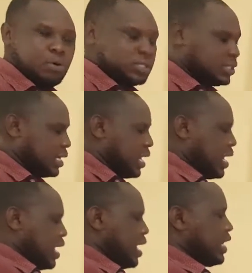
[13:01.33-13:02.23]
box?
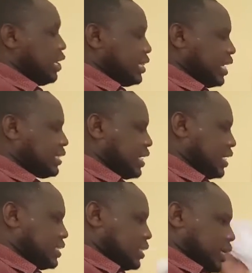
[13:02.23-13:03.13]
Now in that
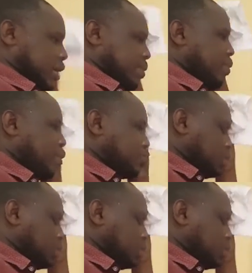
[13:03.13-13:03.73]
case, remember what